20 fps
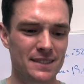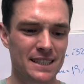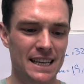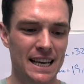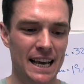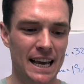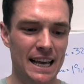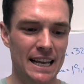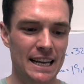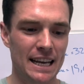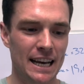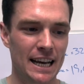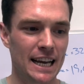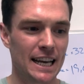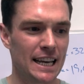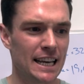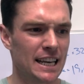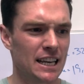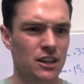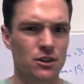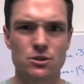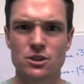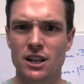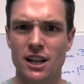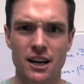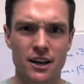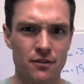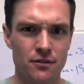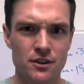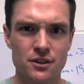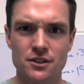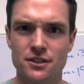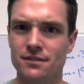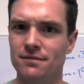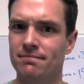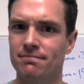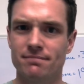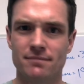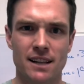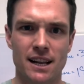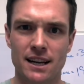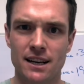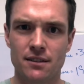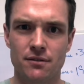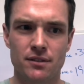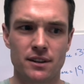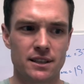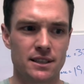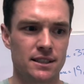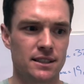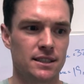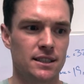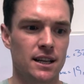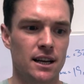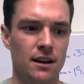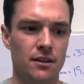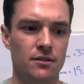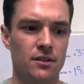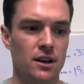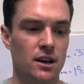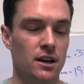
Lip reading: And there was a lot of confusion, a lot of conflicting stuff.